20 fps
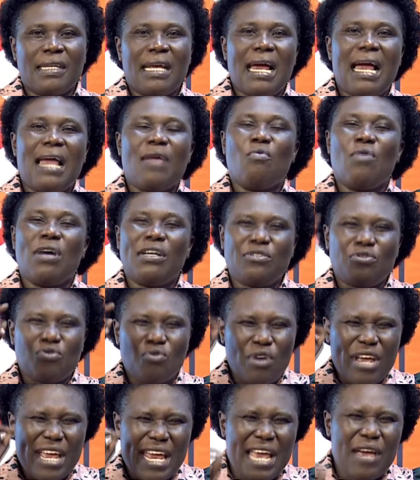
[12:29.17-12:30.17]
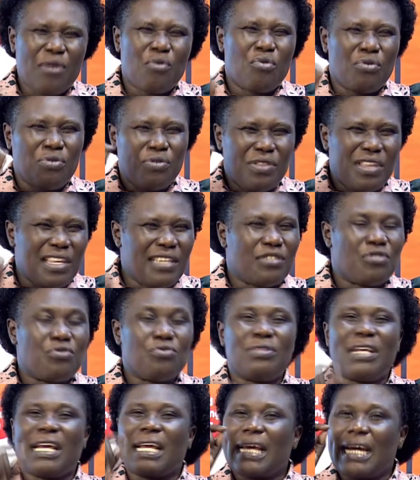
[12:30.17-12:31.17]
I want to echo this to
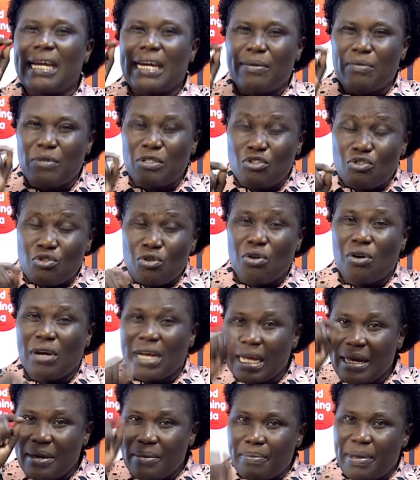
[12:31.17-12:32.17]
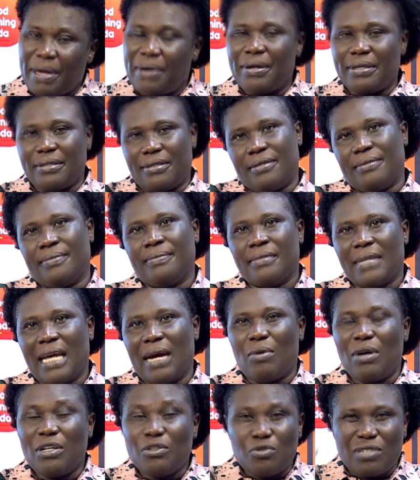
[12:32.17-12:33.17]
the Karamojong parents. I
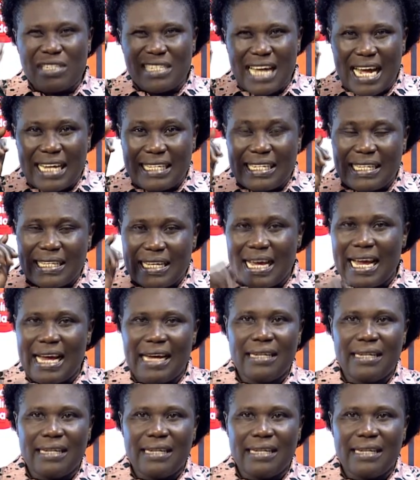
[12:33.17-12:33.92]
want to start there.